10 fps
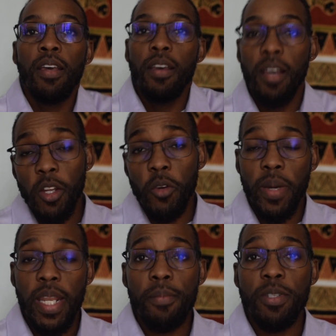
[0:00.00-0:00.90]
Hello, my
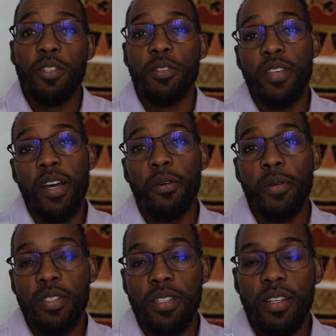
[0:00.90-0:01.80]
name is Josiah
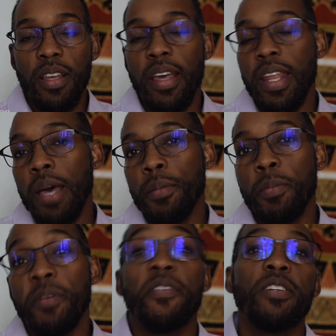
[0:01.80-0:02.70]
Woodson, and I'm a
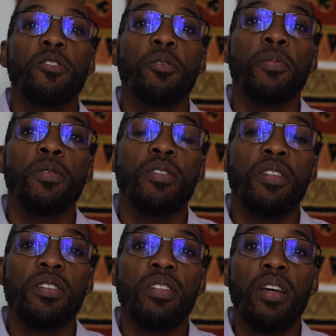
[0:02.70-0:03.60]
professional
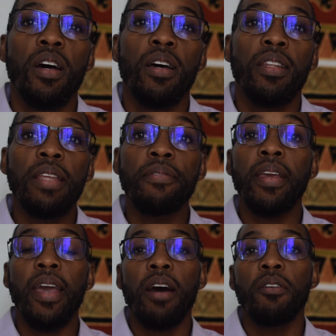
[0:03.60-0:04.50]
musician
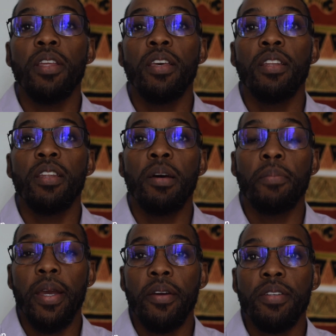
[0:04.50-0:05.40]
living out in
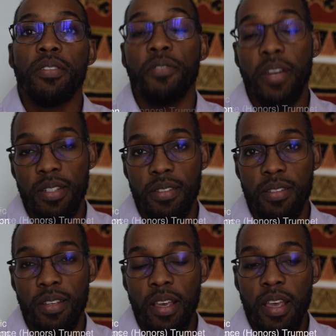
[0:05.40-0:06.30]
Paris, France.
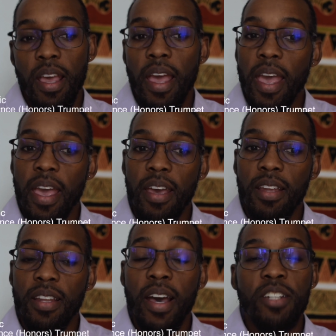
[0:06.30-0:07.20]

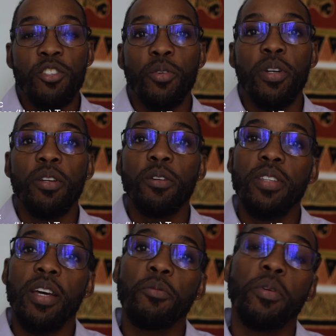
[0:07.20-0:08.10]
And I joined
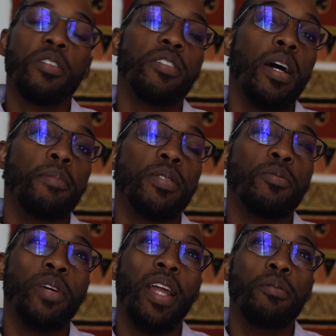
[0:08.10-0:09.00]
Oaktown Workshops
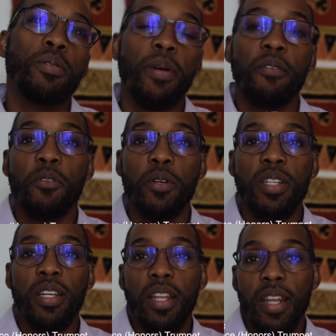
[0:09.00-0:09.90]
when I was about
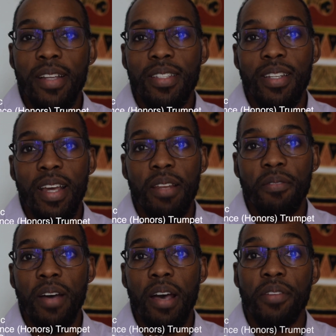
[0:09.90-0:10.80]
14 in
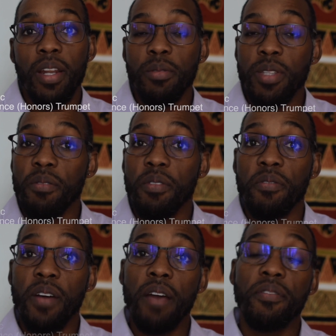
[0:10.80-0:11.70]
1995, and I was there for
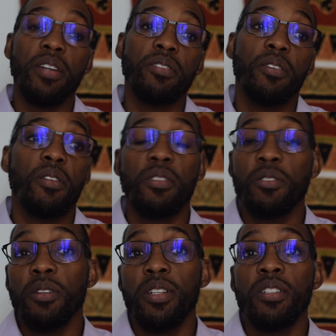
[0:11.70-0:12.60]
5 years under the
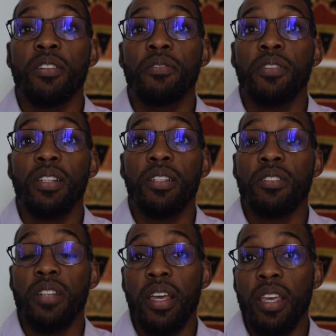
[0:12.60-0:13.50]
tutelage of Khalil
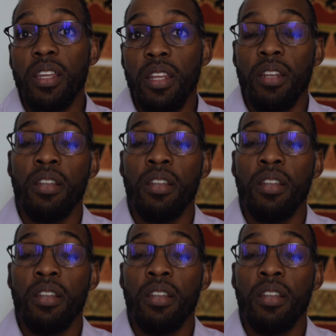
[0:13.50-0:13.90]
Shahid and